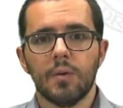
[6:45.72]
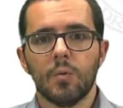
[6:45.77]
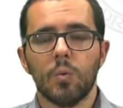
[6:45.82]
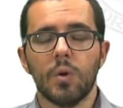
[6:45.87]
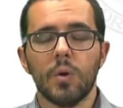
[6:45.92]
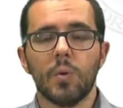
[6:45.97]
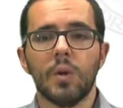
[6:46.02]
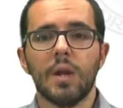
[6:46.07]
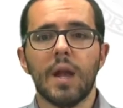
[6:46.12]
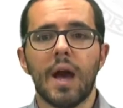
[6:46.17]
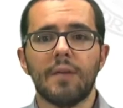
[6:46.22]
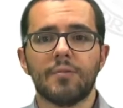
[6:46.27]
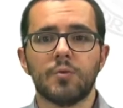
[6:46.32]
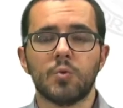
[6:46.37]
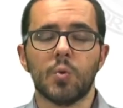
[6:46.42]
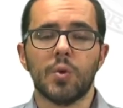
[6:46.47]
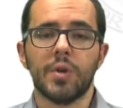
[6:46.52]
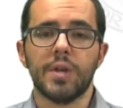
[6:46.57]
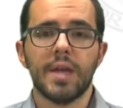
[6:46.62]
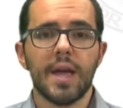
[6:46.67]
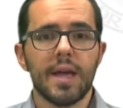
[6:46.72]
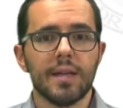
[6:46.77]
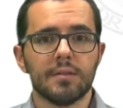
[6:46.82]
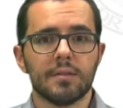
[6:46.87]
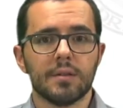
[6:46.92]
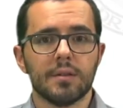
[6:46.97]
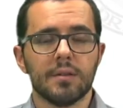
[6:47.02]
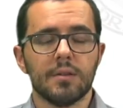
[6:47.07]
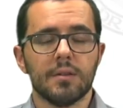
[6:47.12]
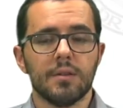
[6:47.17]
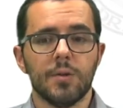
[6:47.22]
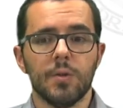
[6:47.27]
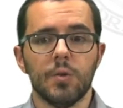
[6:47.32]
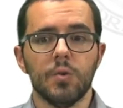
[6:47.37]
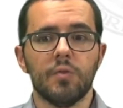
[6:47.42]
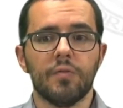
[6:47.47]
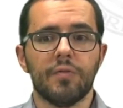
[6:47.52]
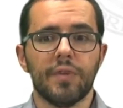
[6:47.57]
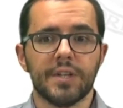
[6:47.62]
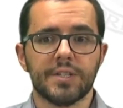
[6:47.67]
We will have to create
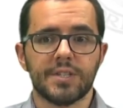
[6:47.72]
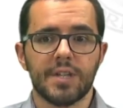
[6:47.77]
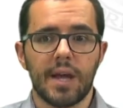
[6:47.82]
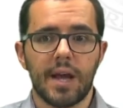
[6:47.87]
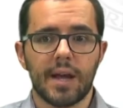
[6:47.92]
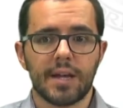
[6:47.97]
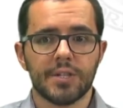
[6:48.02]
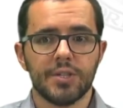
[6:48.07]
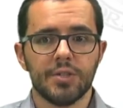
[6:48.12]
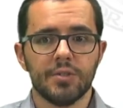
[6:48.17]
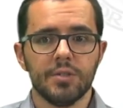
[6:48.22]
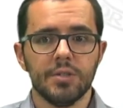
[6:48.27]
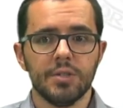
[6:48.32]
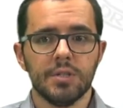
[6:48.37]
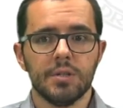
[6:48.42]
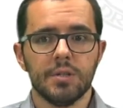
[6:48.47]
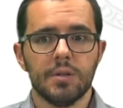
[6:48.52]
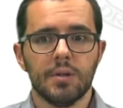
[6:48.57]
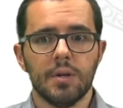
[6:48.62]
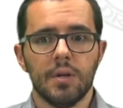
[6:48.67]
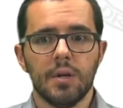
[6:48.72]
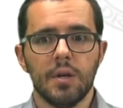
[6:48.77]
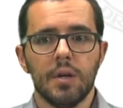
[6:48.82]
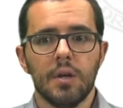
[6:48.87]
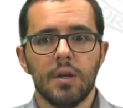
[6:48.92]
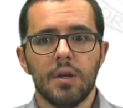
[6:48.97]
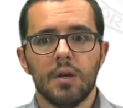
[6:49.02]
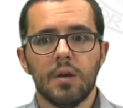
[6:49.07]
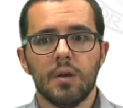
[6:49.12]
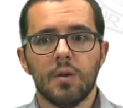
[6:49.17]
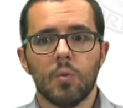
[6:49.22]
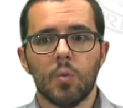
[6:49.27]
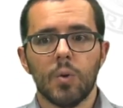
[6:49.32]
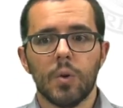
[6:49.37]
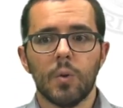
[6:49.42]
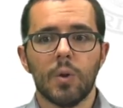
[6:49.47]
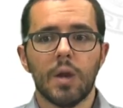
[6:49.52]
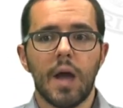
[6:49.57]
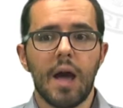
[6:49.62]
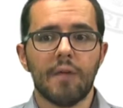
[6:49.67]
new fetch actions. We
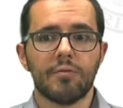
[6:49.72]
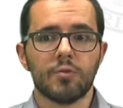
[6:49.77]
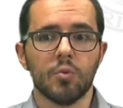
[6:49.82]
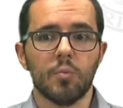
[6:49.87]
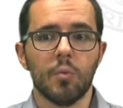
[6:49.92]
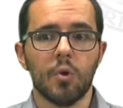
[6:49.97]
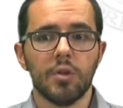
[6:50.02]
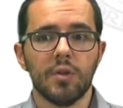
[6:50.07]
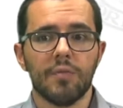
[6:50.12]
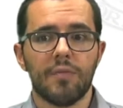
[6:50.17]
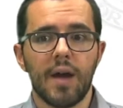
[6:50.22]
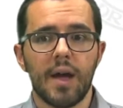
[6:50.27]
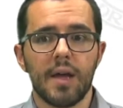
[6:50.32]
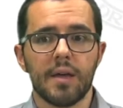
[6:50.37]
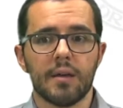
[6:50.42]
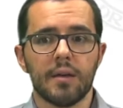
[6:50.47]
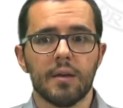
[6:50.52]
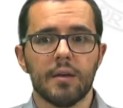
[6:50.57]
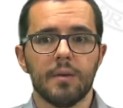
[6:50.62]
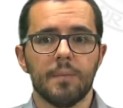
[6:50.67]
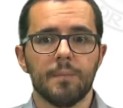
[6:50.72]
will have to modify